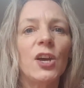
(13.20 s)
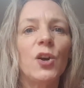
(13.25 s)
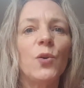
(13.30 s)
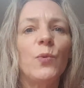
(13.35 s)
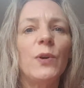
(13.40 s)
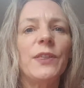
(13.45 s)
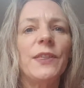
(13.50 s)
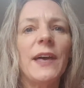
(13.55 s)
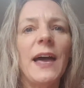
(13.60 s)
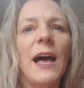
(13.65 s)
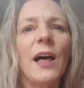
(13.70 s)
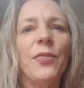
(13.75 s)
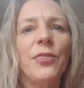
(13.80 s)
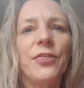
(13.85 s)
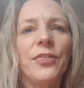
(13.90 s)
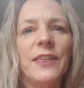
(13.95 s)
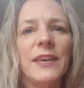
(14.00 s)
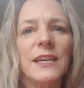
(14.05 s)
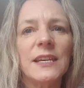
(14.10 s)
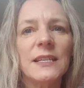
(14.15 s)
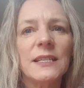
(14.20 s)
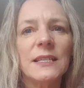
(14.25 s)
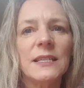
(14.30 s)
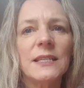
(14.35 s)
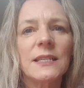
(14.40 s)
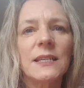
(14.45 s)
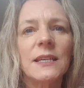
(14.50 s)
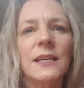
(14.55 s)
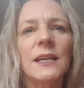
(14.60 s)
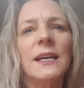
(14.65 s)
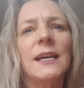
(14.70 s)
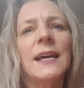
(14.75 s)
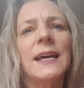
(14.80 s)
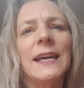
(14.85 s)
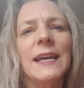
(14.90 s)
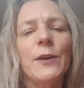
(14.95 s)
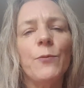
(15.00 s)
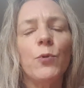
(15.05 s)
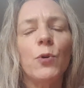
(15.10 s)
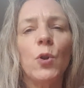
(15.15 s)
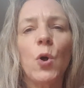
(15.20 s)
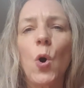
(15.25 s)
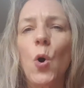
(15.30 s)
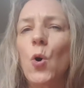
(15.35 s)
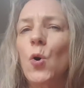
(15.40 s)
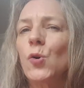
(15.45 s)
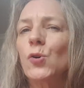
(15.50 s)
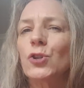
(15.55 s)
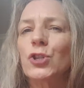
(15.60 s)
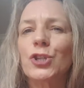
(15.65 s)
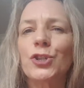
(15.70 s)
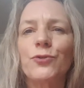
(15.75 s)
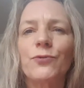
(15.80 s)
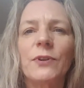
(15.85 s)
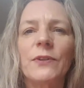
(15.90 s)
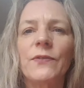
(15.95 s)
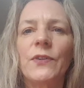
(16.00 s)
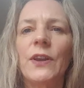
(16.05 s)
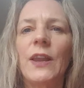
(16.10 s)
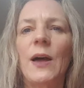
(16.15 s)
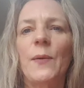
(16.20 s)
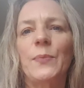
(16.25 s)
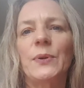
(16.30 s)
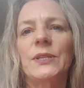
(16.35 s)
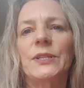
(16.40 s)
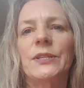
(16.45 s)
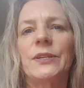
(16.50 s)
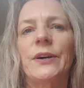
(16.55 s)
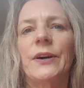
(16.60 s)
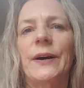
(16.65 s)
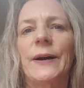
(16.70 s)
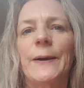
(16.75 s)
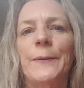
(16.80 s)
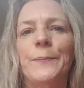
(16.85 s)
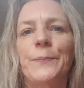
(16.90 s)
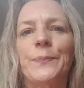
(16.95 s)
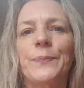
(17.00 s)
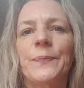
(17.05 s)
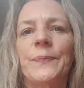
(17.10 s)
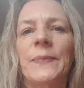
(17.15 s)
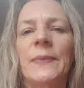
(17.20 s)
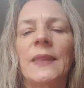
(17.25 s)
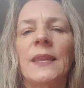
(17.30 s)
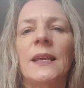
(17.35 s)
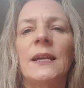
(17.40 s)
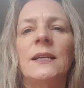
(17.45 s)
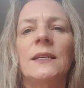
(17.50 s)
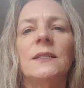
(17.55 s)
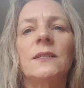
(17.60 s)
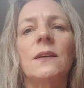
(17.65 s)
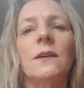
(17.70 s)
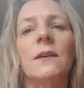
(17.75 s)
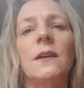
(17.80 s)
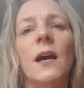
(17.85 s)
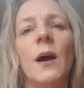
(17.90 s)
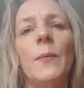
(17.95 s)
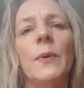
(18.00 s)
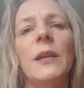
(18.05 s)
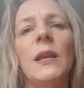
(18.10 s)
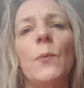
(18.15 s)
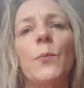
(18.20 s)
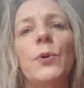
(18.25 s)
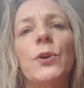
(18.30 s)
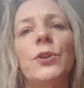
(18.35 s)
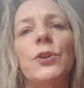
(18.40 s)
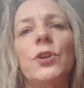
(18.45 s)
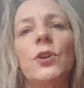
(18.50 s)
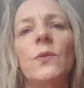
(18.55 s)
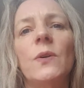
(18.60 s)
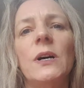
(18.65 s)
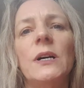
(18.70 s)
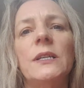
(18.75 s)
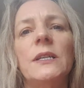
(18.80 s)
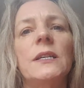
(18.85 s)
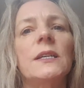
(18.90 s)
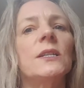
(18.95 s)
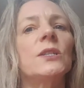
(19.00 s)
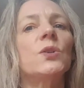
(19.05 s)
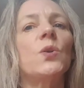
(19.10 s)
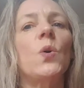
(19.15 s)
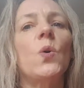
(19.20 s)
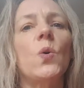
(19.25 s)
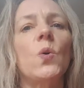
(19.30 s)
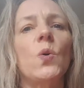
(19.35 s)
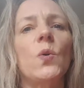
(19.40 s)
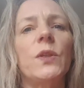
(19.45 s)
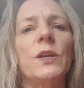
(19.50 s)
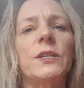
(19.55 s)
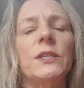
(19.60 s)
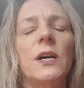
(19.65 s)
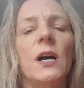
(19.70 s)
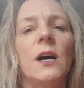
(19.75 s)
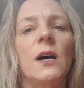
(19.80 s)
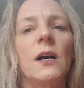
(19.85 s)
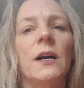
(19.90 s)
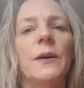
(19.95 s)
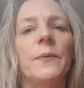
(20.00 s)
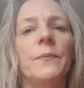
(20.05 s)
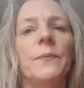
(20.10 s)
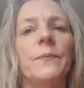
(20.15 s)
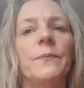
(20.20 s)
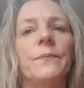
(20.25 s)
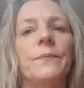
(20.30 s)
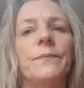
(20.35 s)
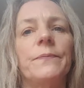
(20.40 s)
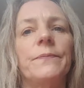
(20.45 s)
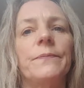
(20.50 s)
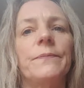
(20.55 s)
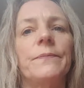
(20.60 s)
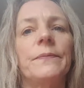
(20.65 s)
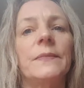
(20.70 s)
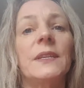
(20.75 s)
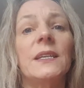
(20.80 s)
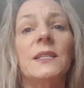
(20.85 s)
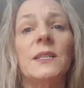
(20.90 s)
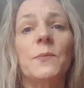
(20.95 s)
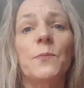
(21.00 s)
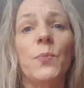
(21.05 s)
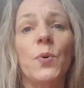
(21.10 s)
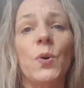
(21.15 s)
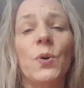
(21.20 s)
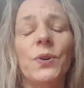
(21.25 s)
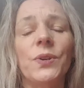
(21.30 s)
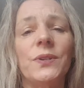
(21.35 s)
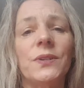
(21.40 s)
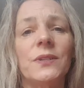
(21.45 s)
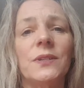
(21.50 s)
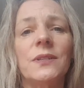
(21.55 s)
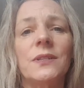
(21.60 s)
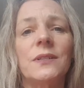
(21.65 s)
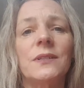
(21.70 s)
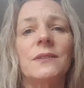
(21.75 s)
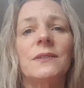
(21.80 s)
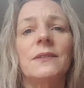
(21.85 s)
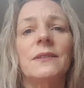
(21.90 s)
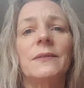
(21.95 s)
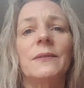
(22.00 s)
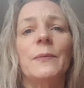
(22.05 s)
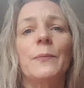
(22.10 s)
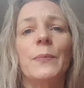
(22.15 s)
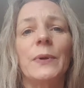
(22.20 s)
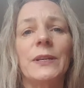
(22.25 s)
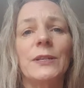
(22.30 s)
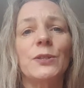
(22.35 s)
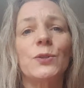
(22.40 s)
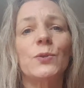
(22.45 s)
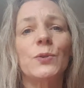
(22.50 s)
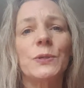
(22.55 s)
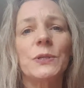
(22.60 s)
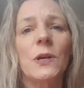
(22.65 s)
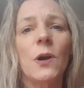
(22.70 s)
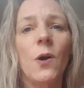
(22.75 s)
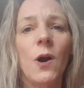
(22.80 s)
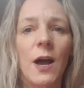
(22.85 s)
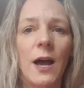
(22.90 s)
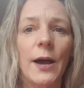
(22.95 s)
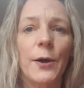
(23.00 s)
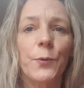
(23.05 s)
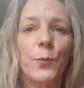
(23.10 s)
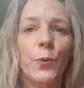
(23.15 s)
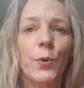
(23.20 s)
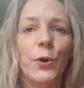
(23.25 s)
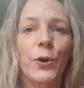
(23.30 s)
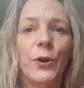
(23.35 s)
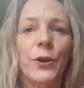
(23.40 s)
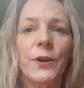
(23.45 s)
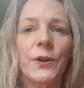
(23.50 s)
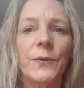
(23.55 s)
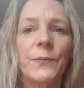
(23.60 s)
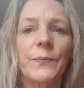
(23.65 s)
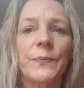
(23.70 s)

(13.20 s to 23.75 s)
Without this, it will all shrivel up and die. So coming up with new ideas all the time is important, but it's also hard work.